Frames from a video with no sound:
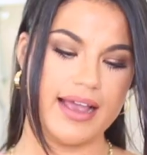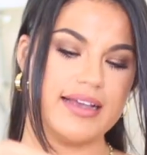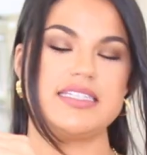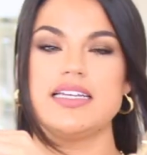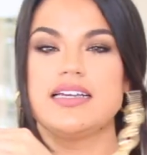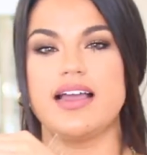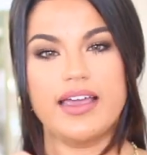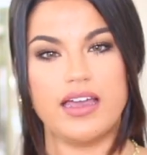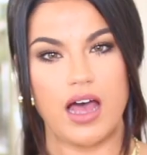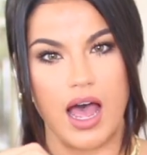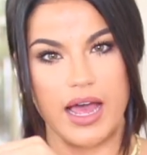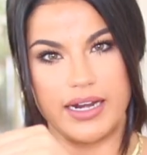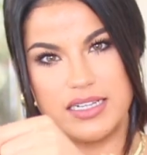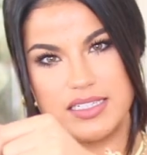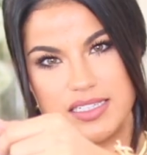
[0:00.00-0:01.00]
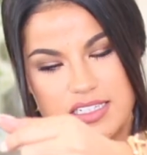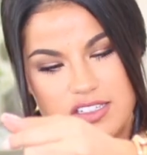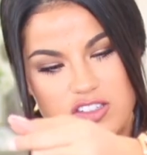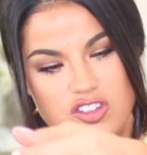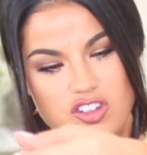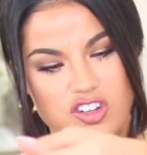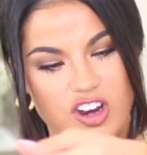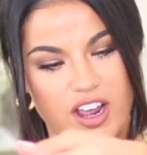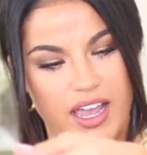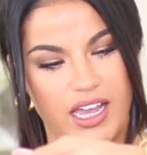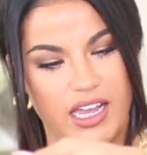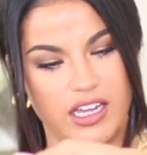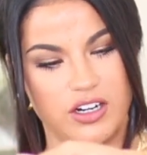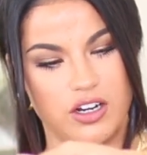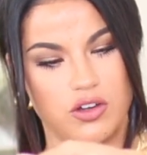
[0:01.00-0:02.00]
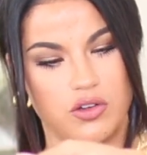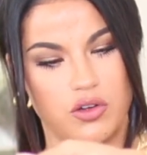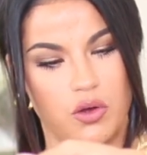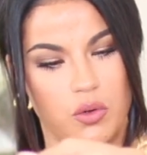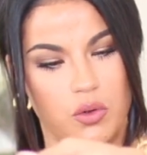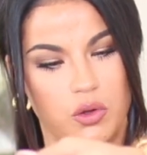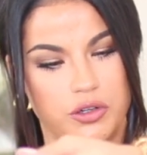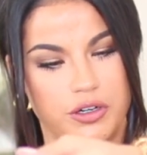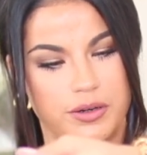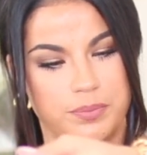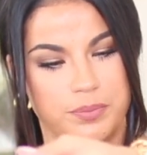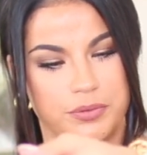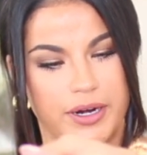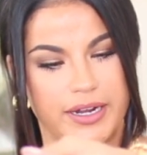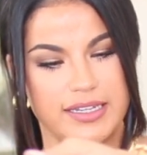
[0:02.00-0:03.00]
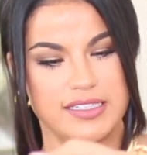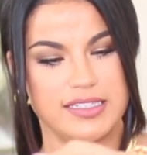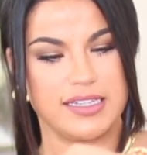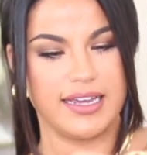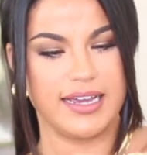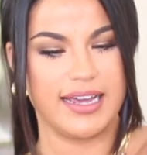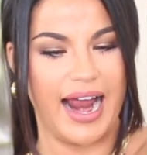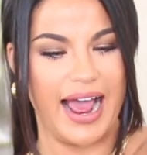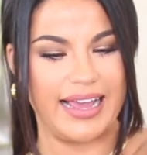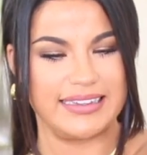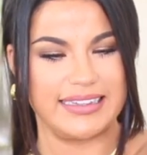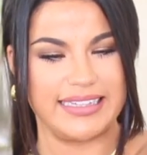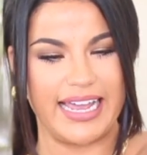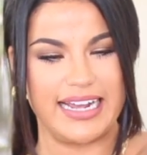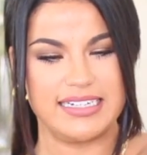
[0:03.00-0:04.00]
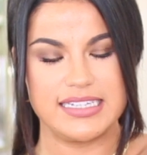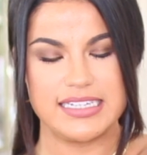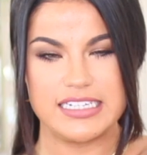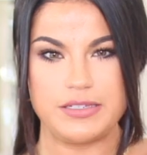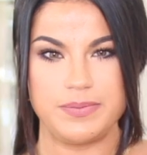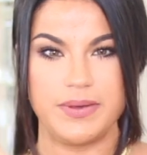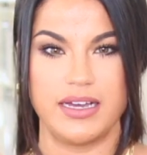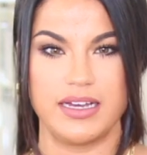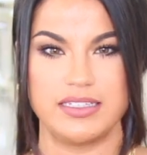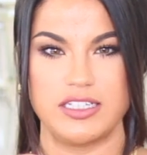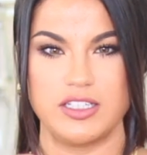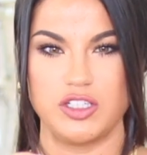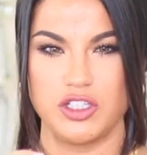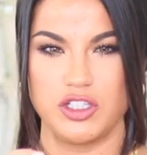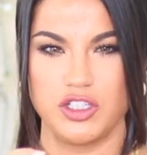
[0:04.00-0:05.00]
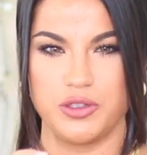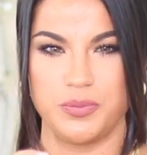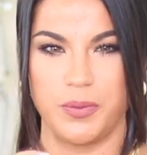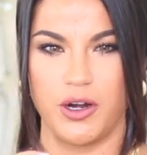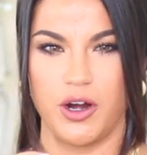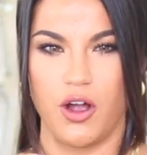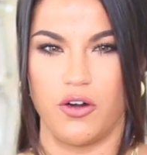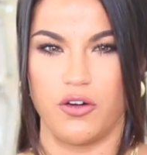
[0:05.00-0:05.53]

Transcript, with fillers: next thing I got is this chain gold bracelet. I liked this because it's super